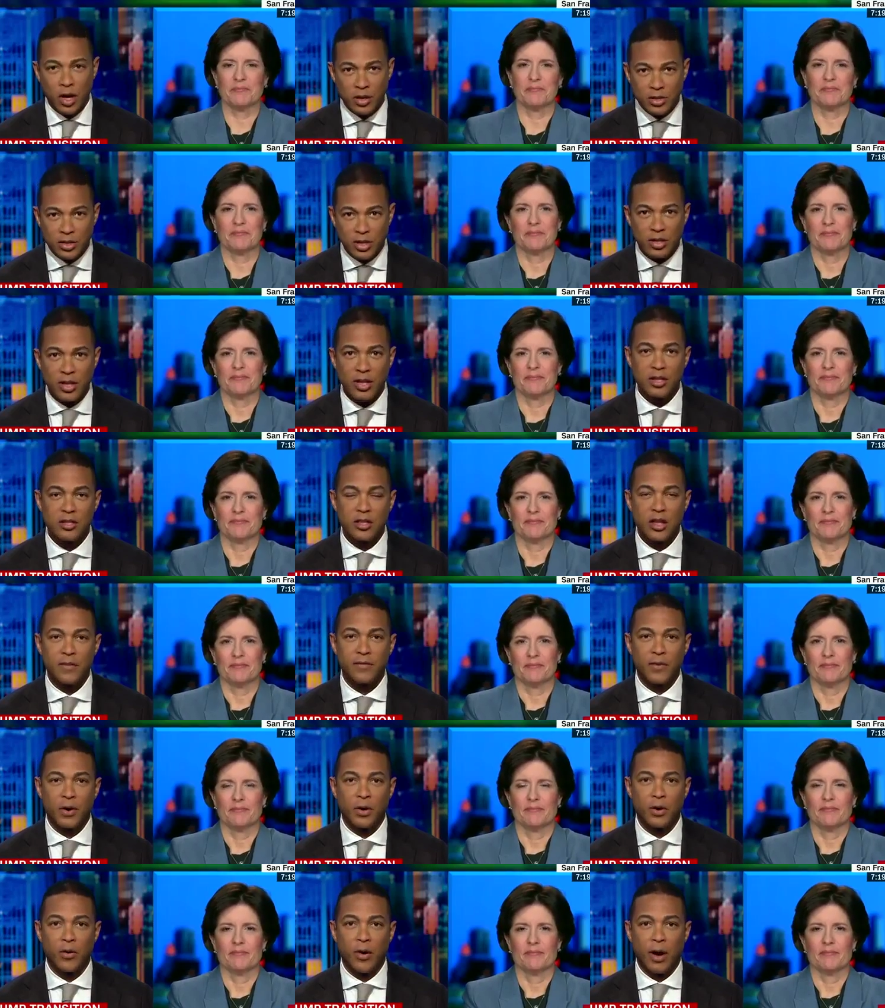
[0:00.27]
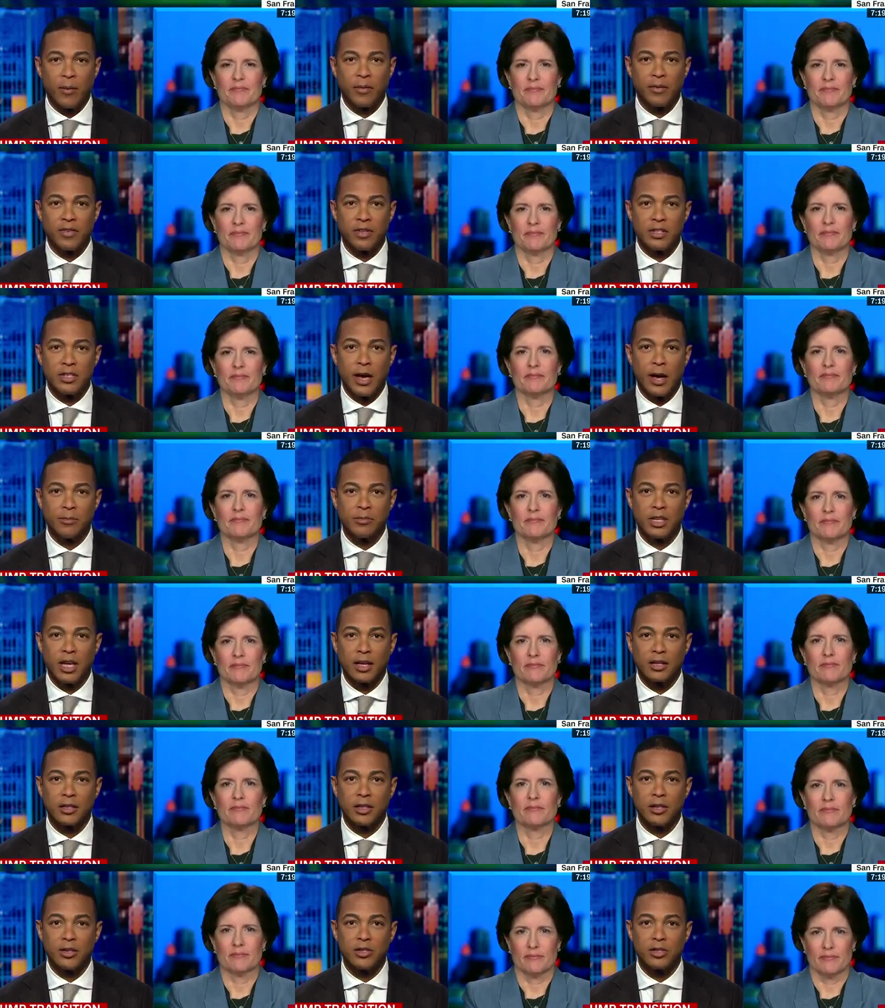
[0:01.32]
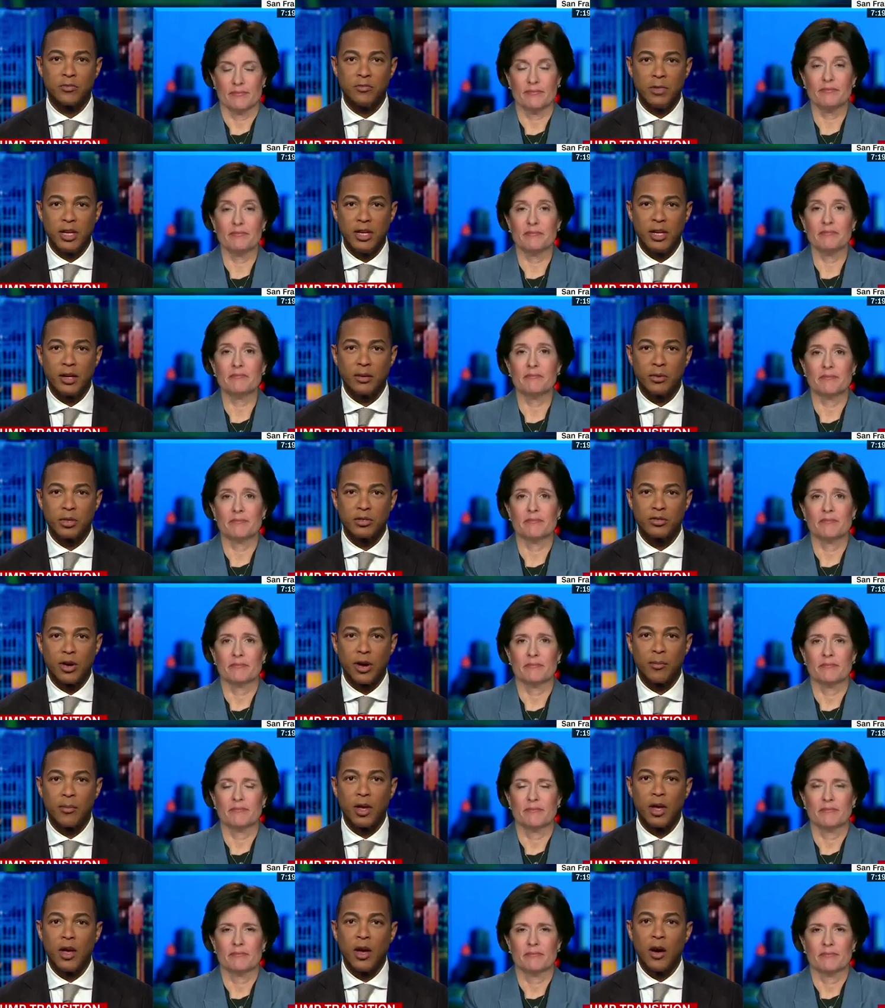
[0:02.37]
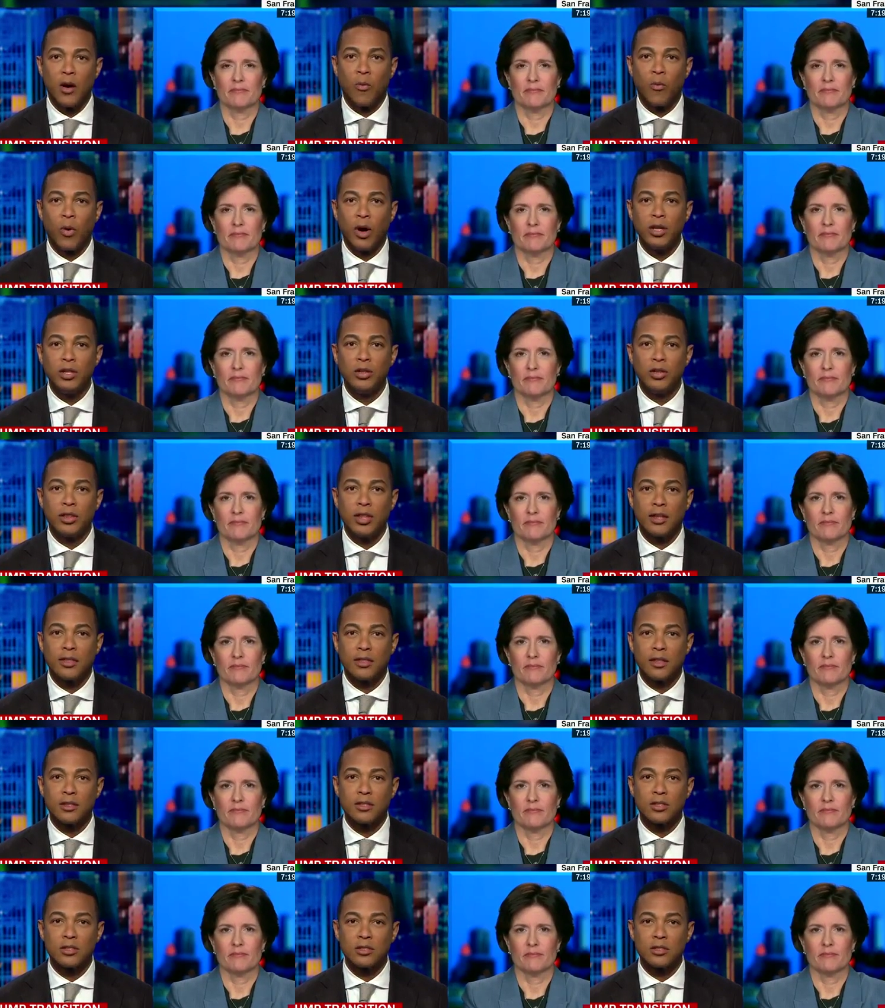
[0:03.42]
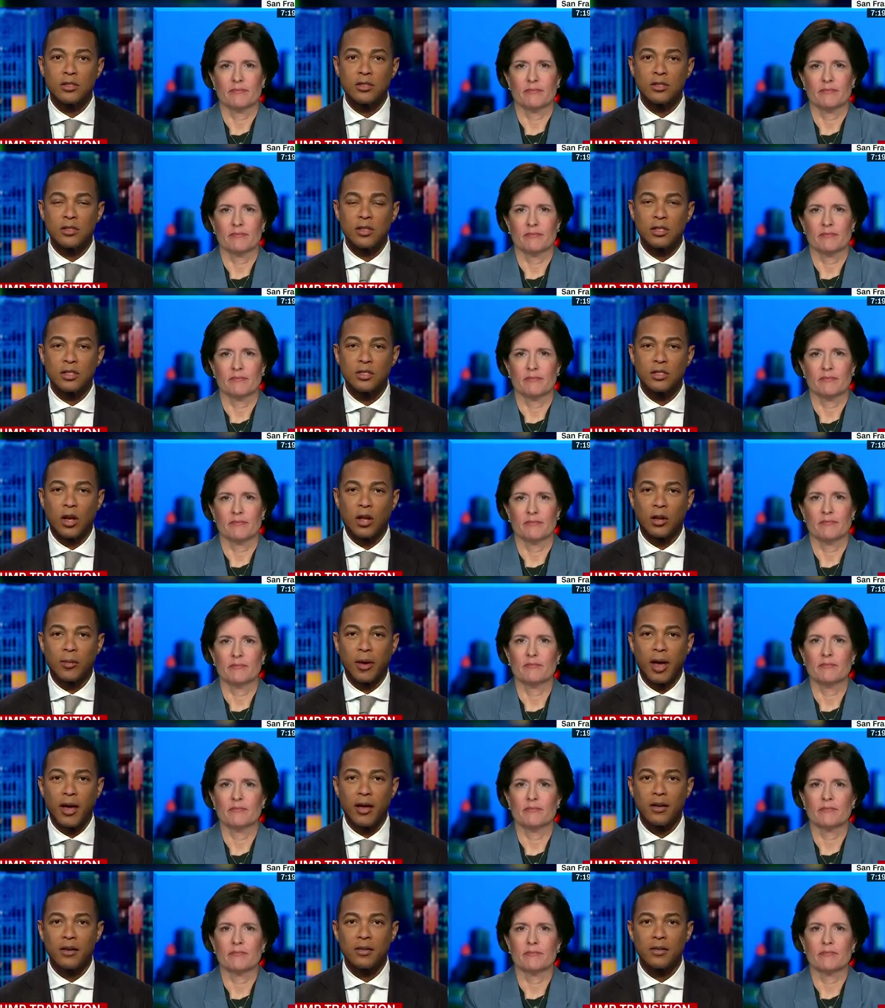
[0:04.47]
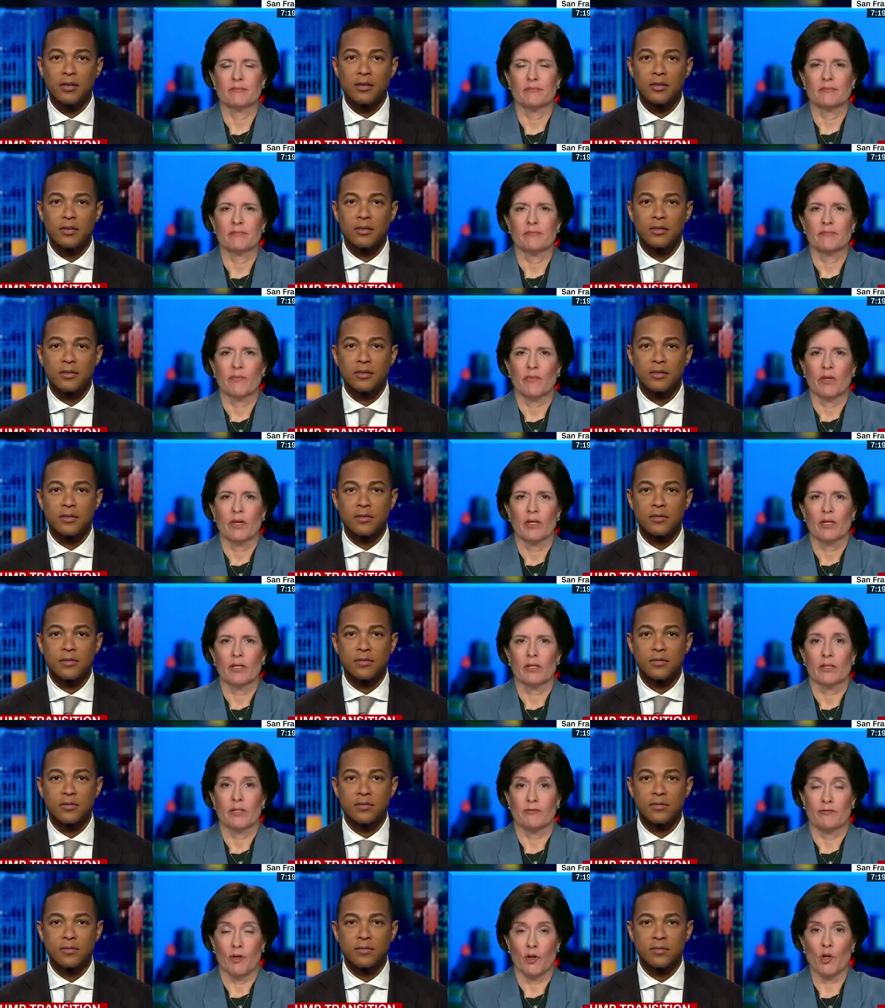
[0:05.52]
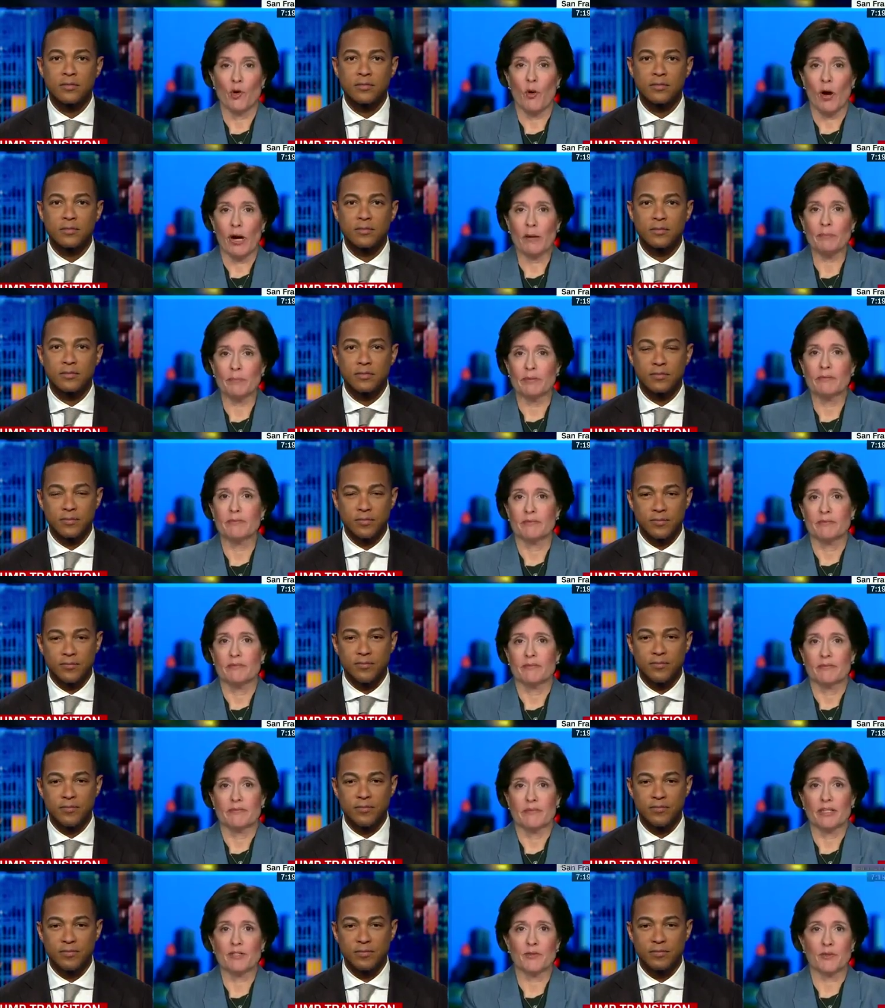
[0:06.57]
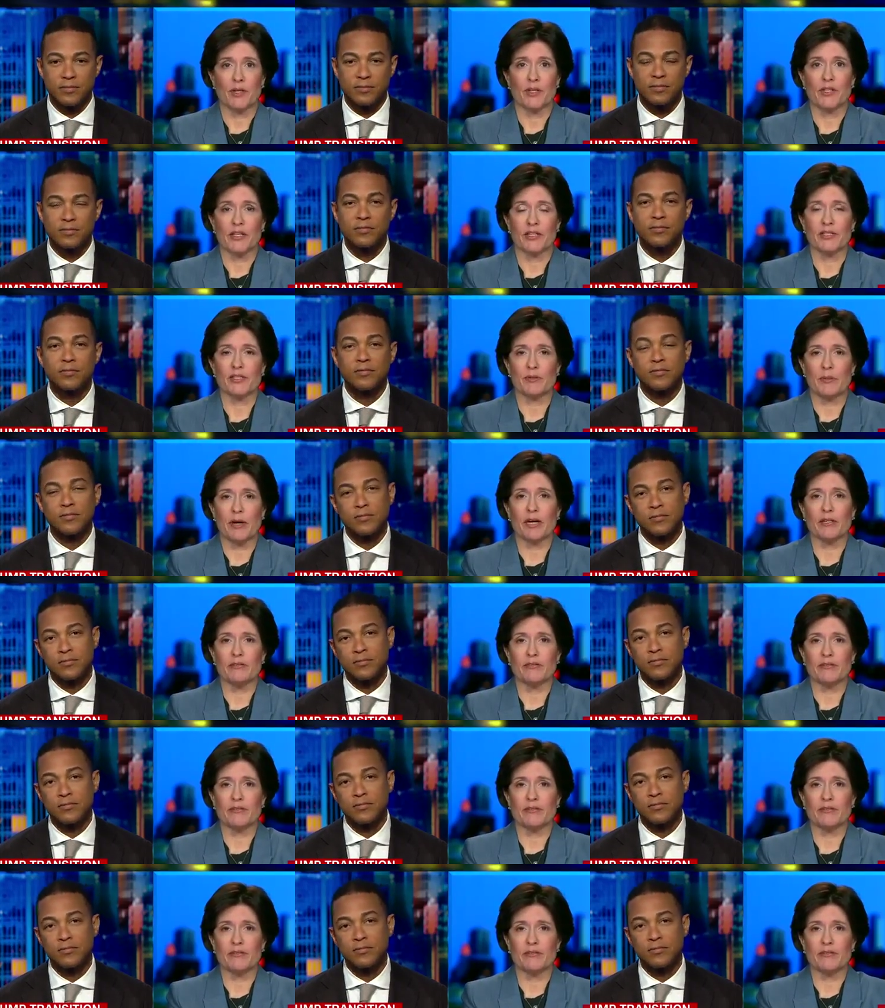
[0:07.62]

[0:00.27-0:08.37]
Speaker 1: saw that, that photo op of the top tech leaders mm -hmm. meeting with Trump. What do you think this is, this is all about?
Speaker 2: A photo op? Mm -hmm. That's what I think it's about.